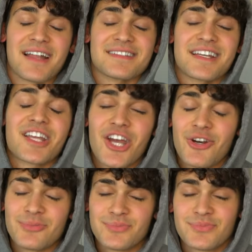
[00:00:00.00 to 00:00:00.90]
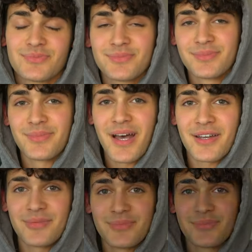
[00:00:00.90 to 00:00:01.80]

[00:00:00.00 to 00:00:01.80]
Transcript: and take care. Bye.